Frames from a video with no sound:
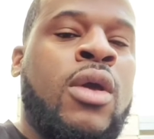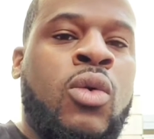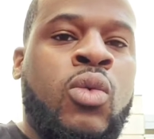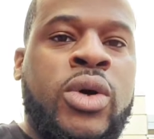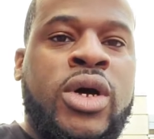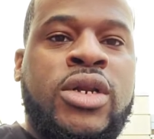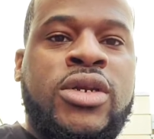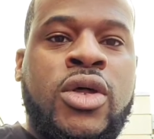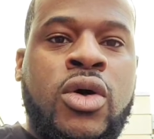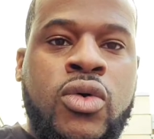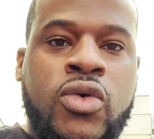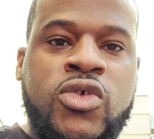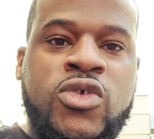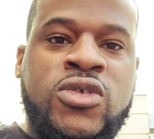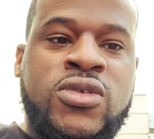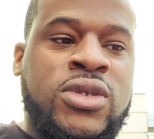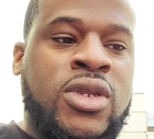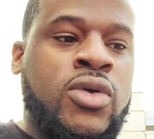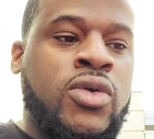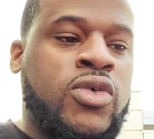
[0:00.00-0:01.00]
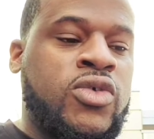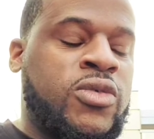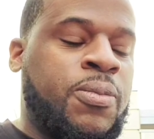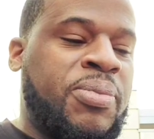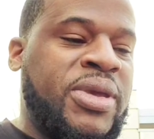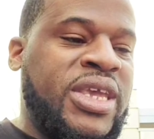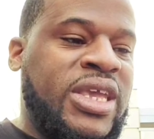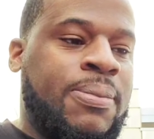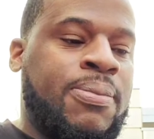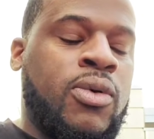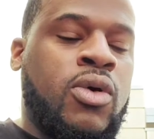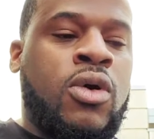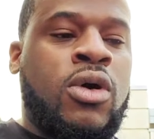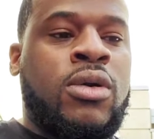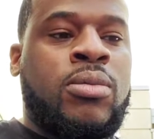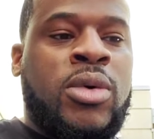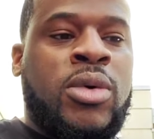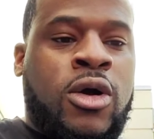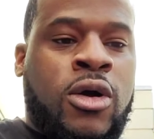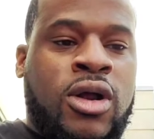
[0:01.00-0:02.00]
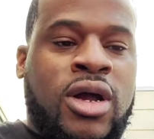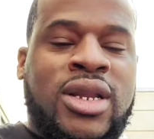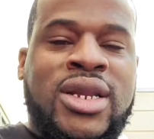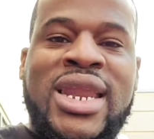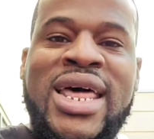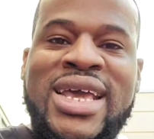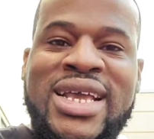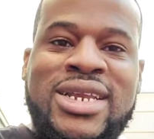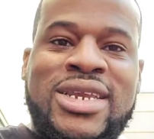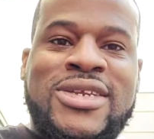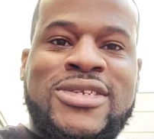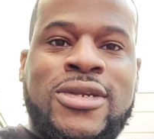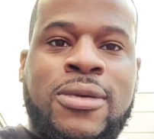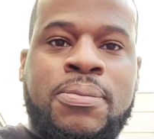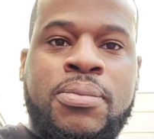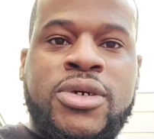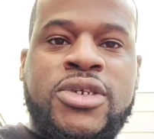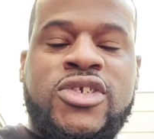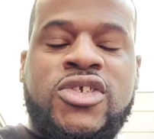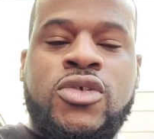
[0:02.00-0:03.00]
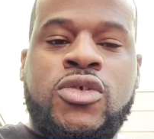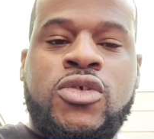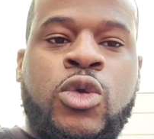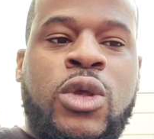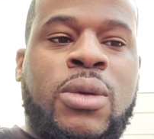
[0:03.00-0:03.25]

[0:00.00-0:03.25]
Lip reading: Well, those people are likely to put